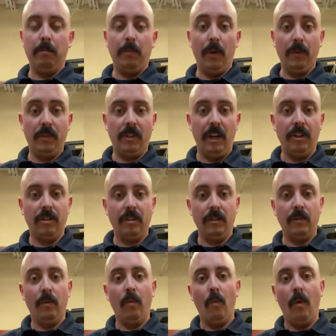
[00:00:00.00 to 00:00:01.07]
Both
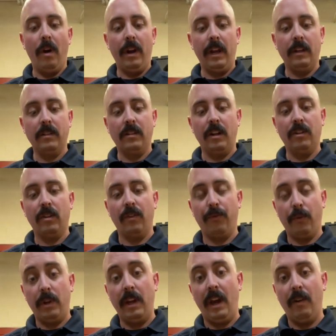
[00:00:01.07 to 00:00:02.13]
Station 1 and Station
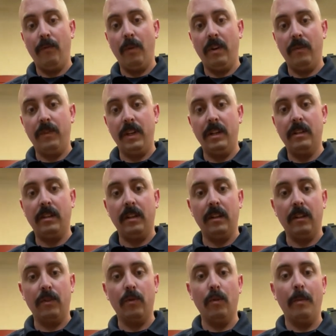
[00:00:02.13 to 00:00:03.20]
3 have one of these in
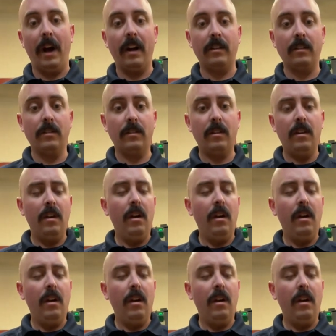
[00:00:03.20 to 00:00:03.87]
the toolboxes.